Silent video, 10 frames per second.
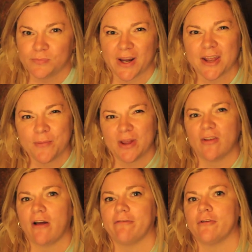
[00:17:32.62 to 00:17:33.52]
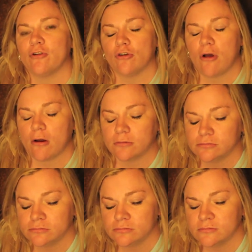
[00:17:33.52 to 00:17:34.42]
But I could be a lot further along
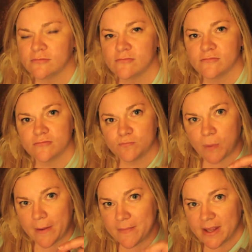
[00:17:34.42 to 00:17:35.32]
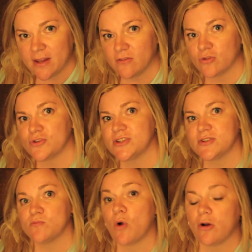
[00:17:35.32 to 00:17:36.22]
by making those
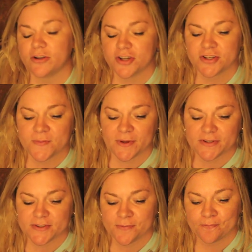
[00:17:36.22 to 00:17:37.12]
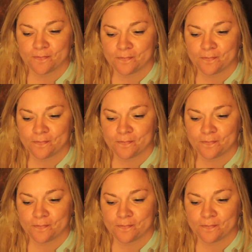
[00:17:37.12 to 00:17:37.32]
small adjustments.